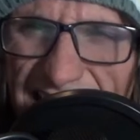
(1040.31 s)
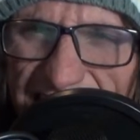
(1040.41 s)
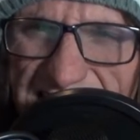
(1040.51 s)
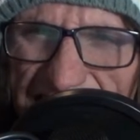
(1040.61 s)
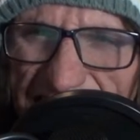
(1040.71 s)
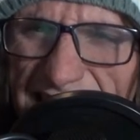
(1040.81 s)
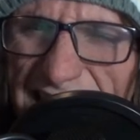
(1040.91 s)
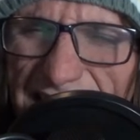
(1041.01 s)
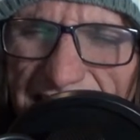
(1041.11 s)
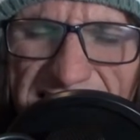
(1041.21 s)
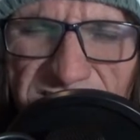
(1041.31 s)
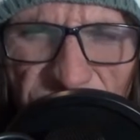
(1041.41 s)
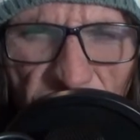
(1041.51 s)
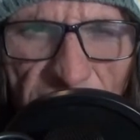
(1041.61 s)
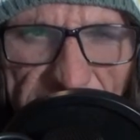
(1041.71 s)
And it's like it's
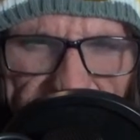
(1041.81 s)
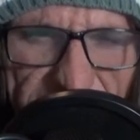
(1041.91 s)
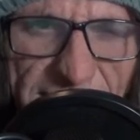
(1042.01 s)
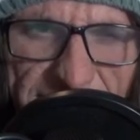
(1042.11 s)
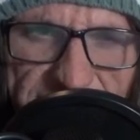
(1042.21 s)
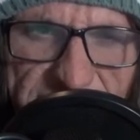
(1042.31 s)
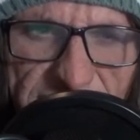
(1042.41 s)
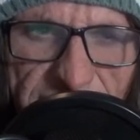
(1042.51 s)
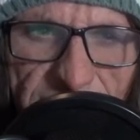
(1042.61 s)
for kids,